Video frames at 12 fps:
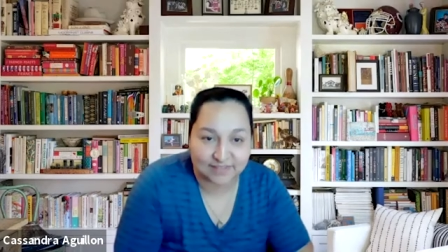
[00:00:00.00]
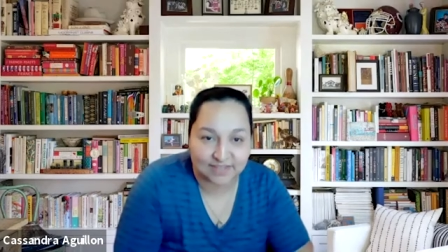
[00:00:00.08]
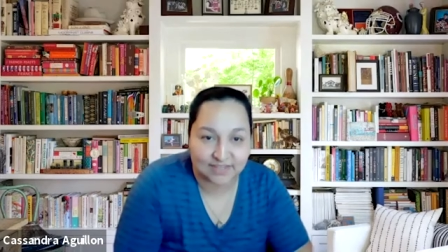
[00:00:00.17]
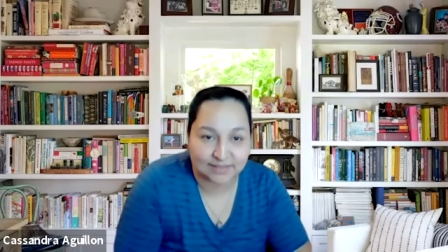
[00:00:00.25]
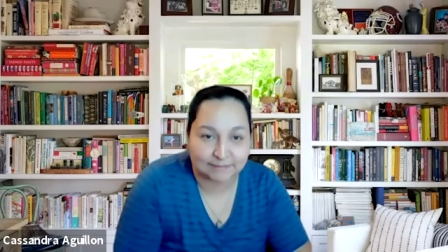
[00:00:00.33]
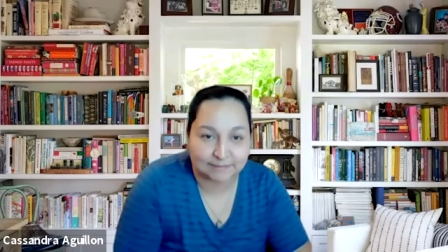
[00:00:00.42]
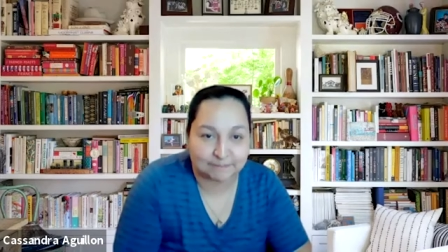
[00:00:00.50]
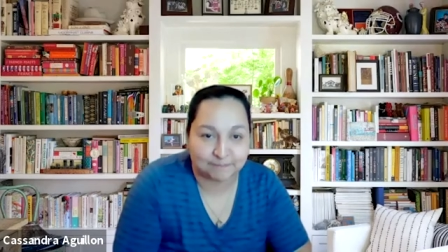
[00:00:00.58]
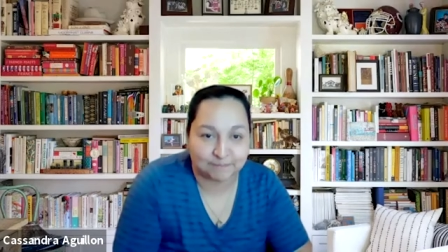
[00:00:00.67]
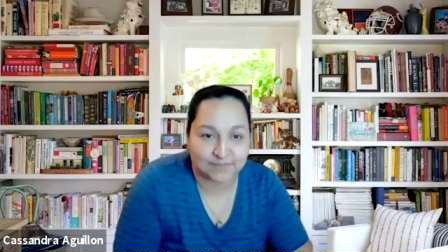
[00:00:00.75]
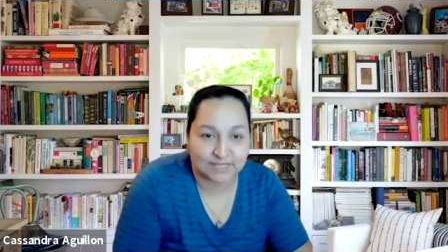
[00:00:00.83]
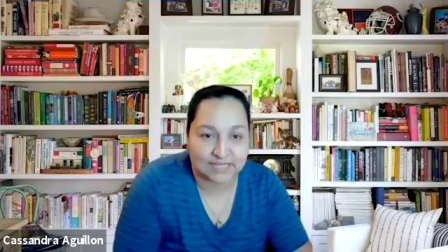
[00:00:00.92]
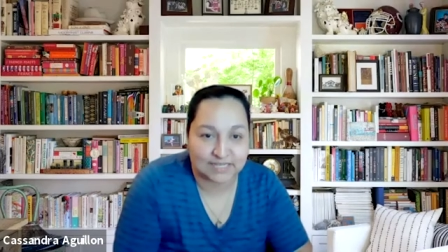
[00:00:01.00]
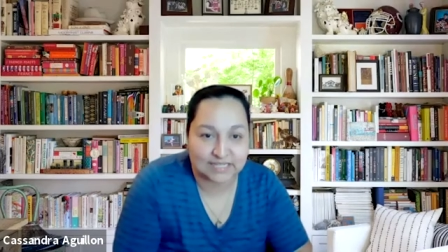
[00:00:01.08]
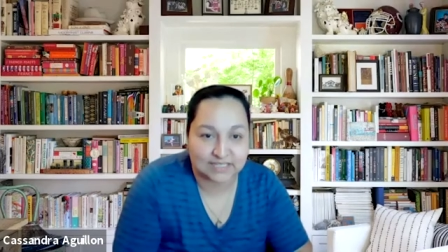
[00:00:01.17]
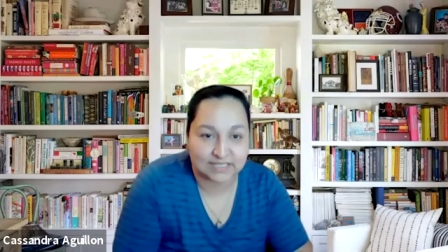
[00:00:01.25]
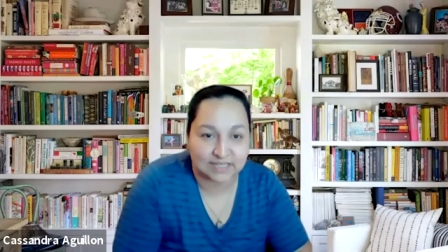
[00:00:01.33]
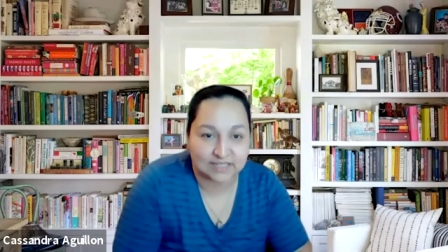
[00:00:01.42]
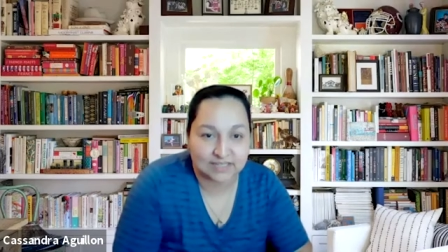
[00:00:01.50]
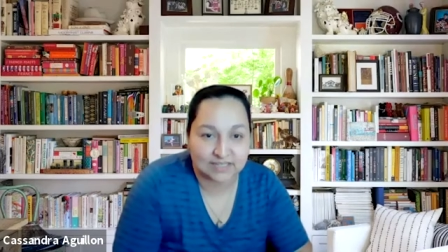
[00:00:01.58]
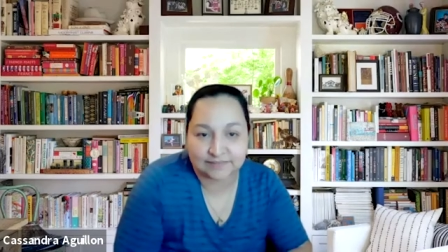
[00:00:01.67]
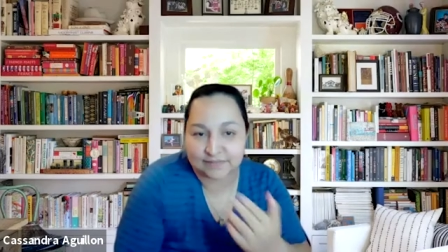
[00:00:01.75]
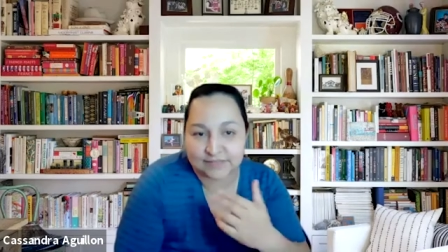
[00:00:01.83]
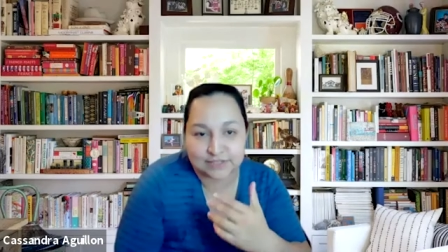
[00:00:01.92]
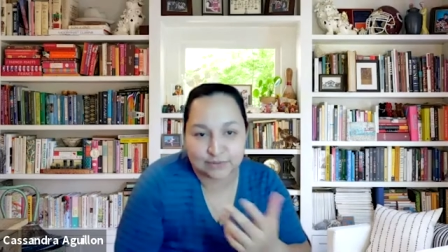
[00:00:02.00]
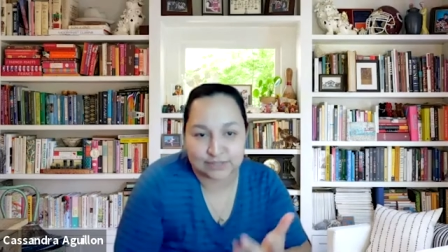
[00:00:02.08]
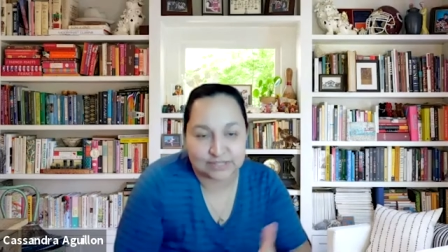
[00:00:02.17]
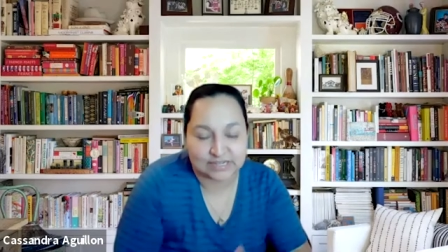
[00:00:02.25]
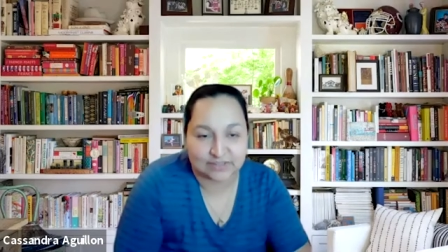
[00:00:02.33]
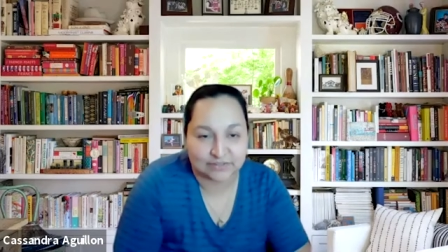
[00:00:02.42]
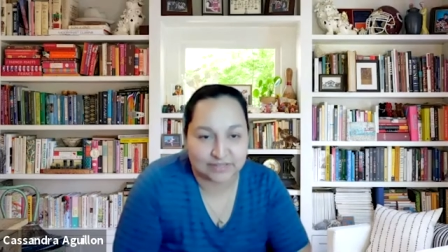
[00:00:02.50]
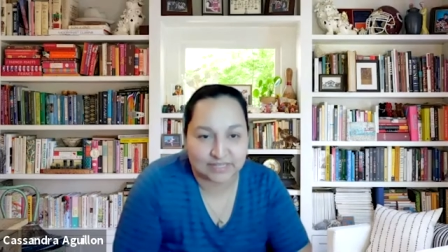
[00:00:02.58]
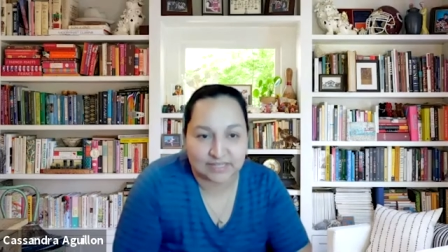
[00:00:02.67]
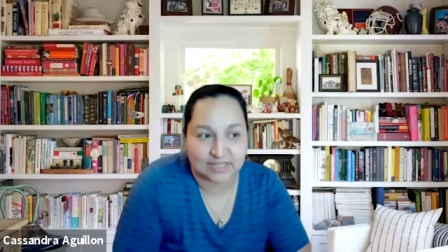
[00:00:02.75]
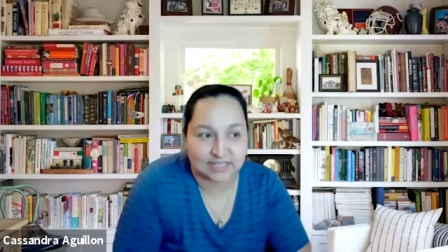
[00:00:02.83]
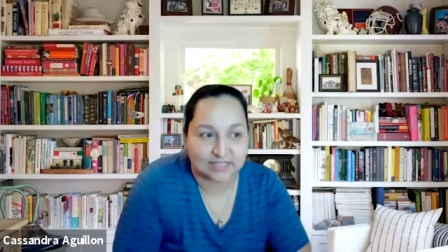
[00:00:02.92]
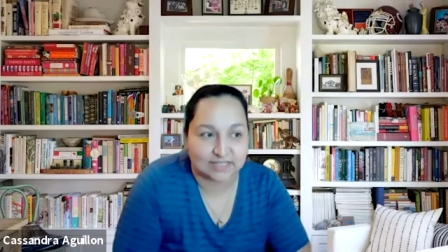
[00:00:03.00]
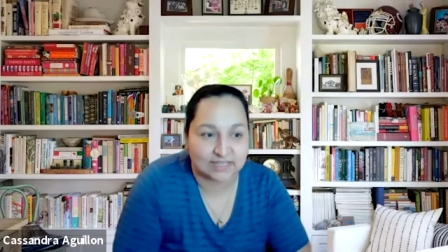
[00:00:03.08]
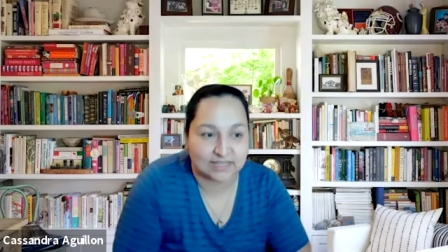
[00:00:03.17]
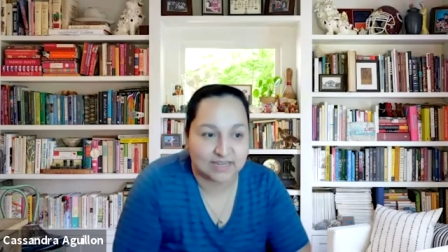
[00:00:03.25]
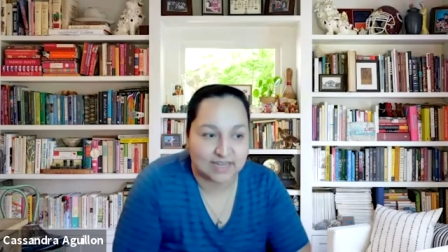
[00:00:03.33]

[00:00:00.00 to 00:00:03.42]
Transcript: Um, it's on a different trajectory than